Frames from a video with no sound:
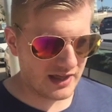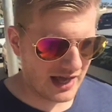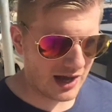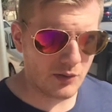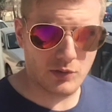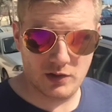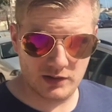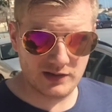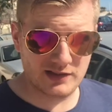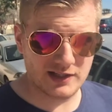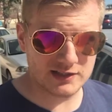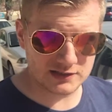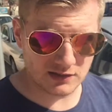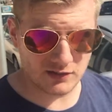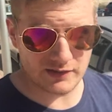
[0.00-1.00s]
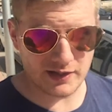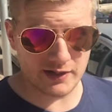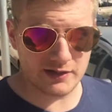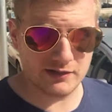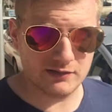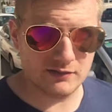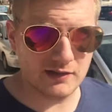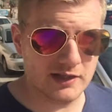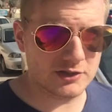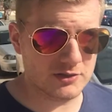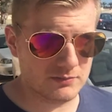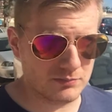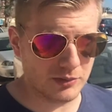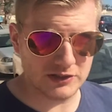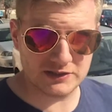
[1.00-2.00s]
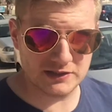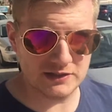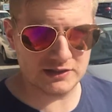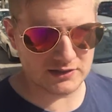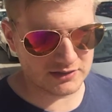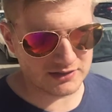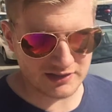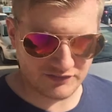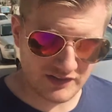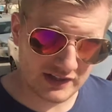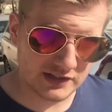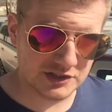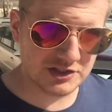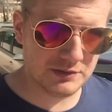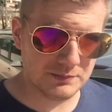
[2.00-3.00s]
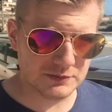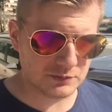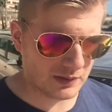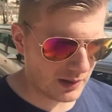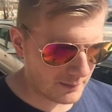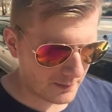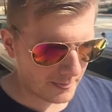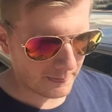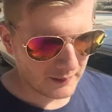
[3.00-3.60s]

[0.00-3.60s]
how early they start their buses, because they're fairly cheap as well.